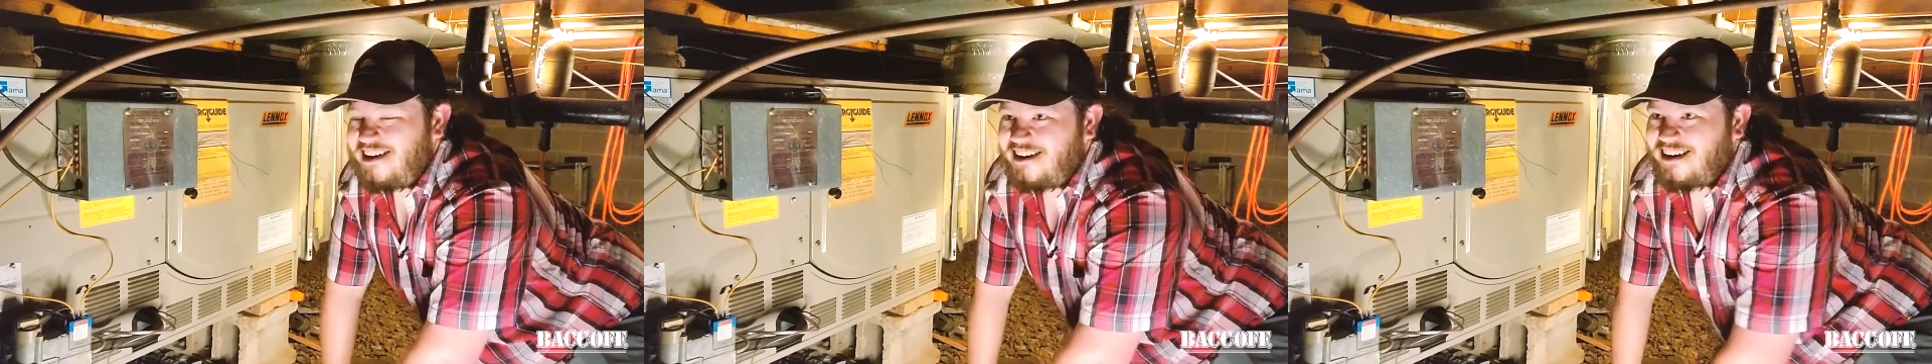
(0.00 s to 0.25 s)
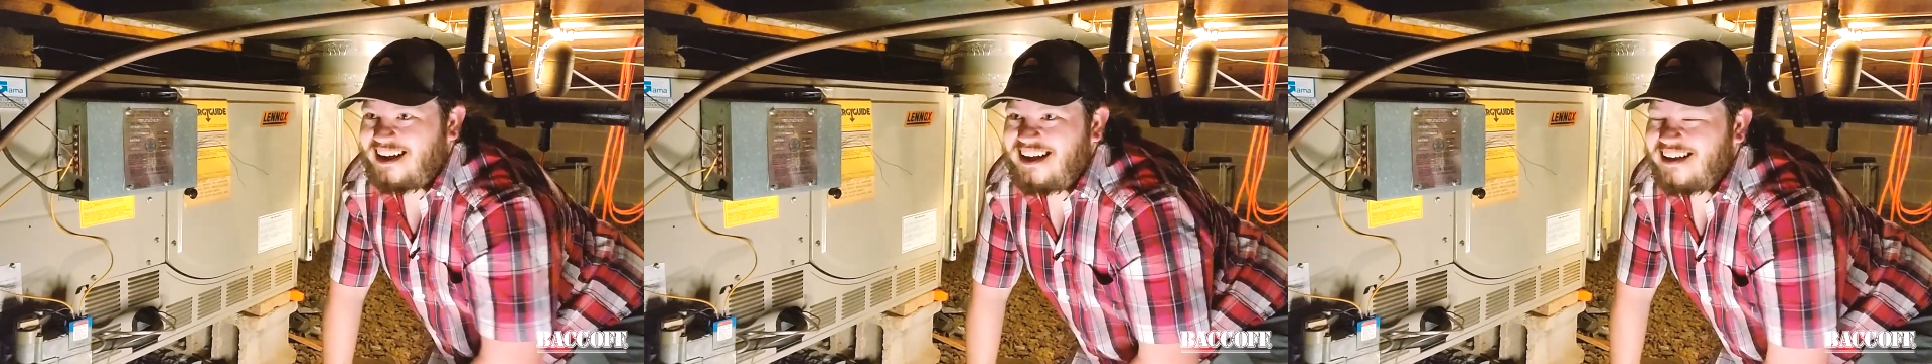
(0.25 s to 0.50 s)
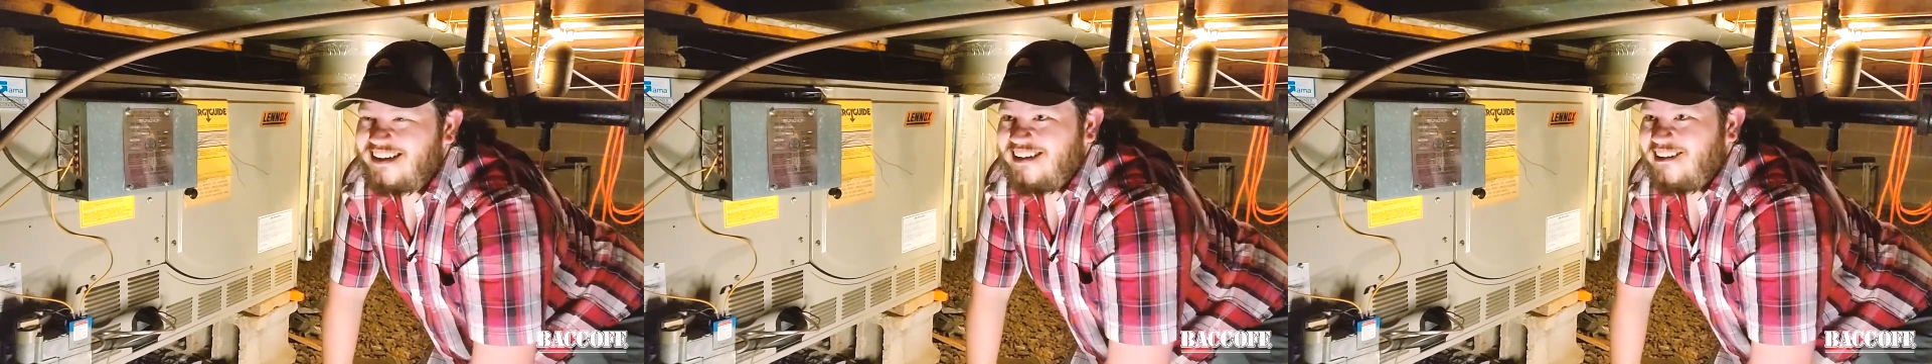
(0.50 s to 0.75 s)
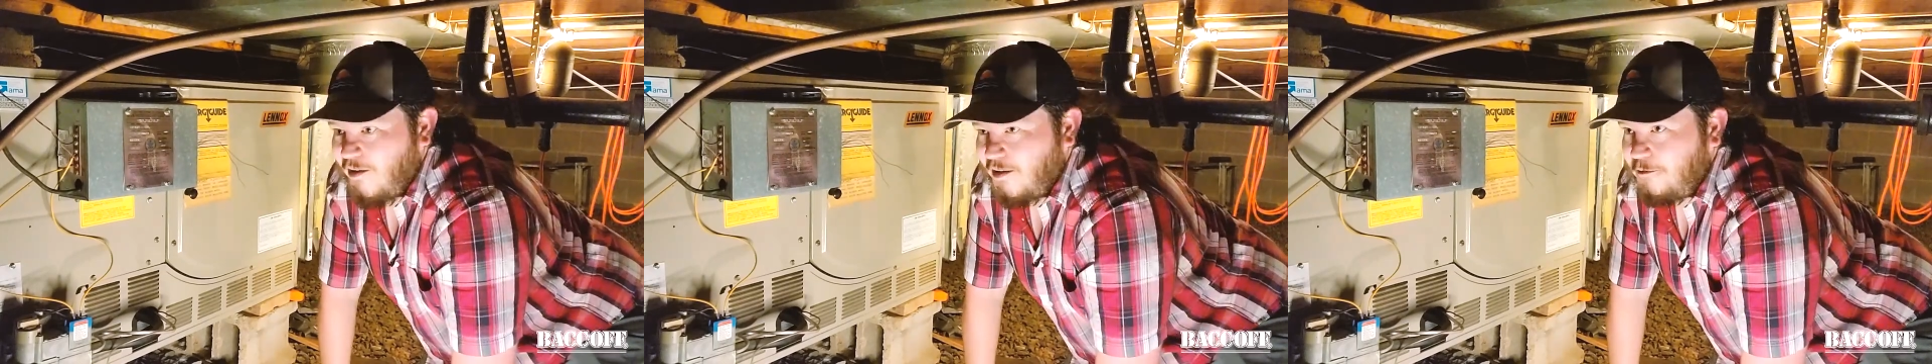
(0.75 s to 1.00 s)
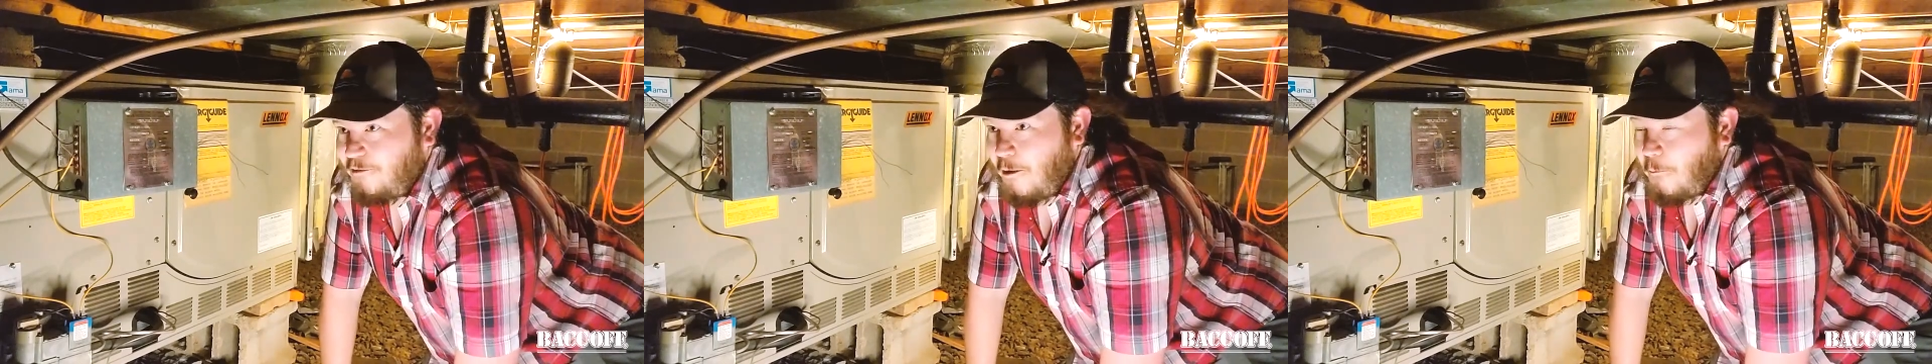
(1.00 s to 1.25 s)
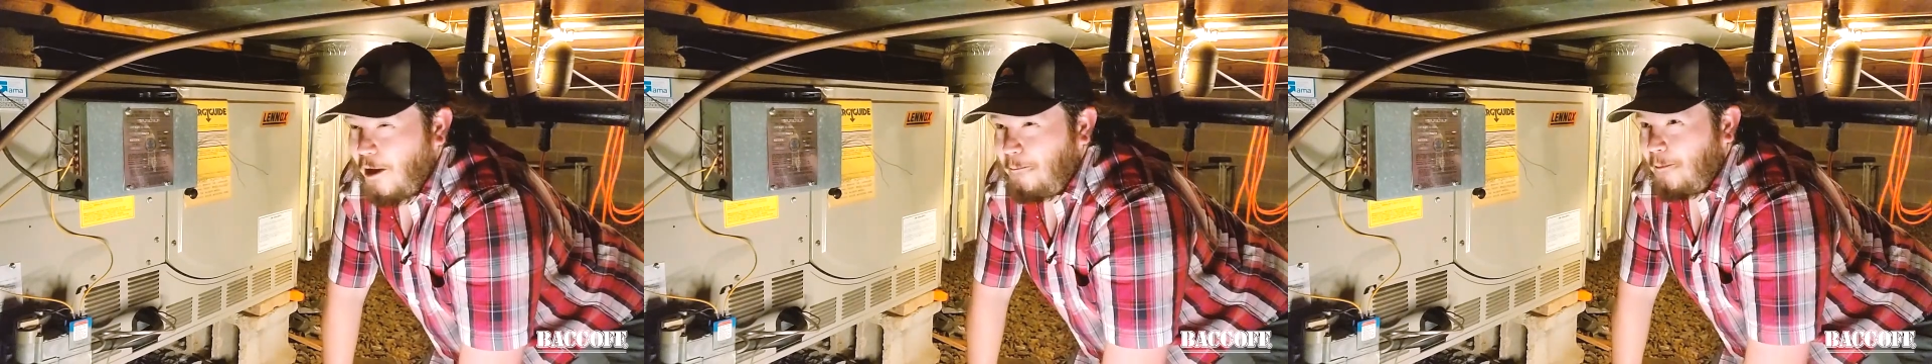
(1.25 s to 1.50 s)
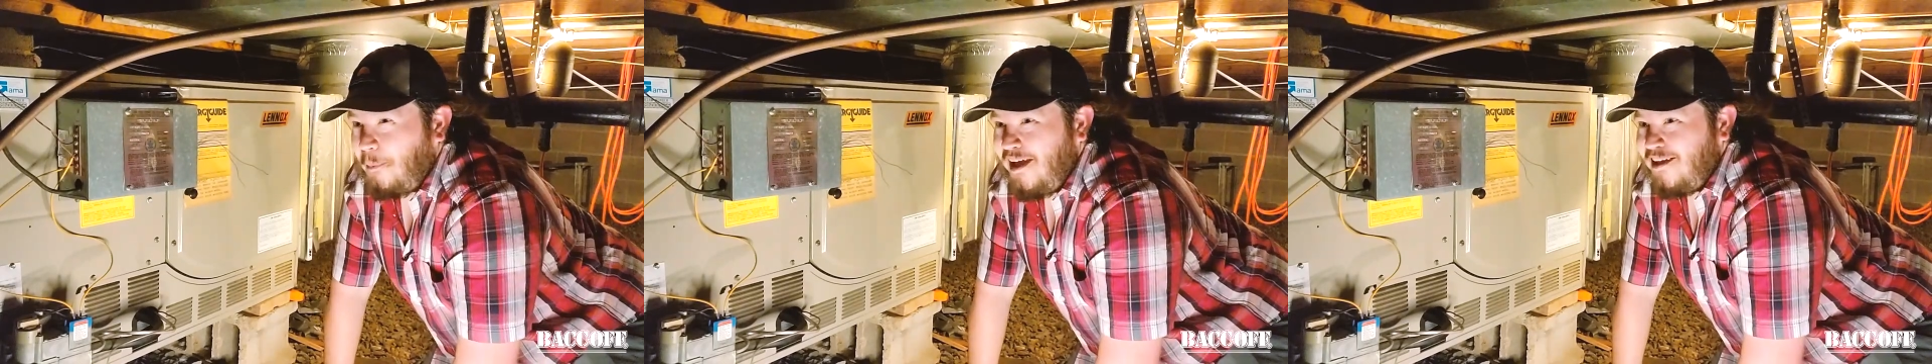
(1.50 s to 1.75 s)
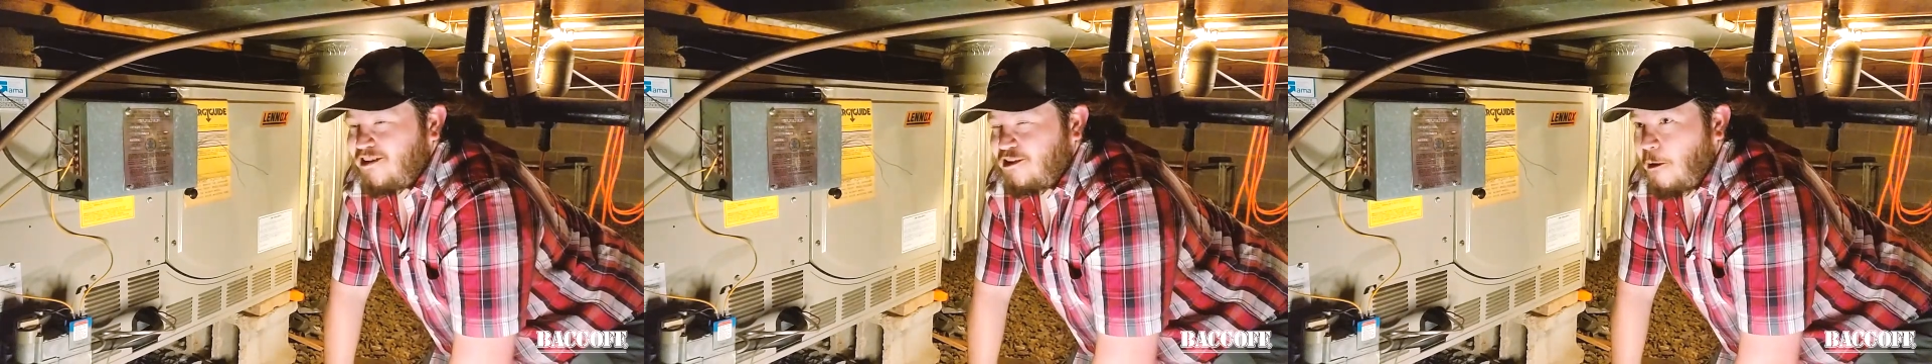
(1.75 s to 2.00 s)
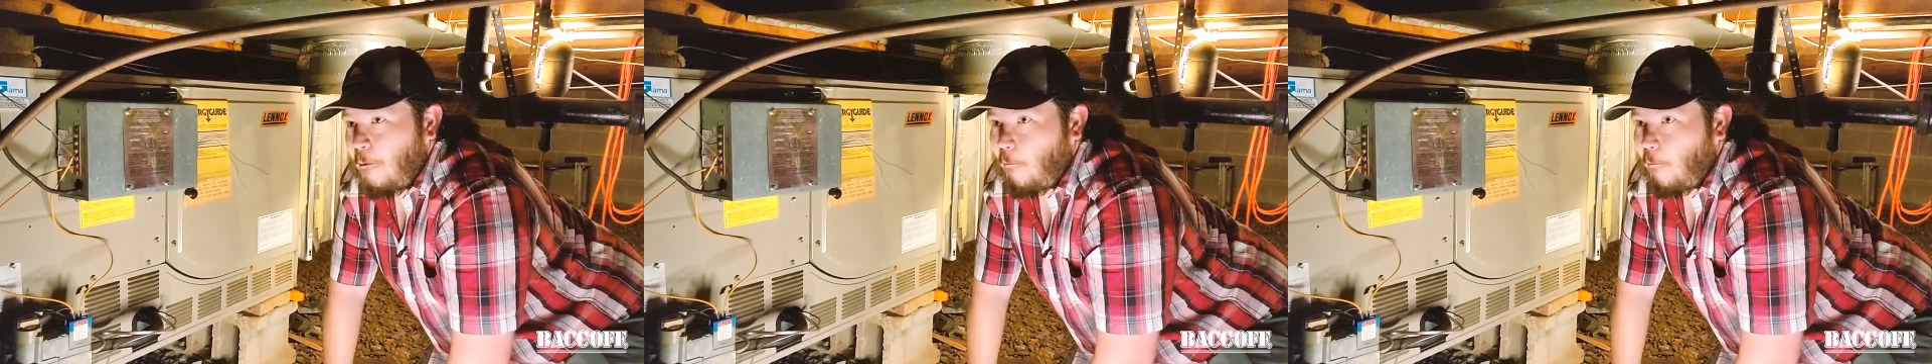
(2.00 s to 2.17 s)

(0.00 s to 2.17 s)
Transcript: here? You found what in my pants?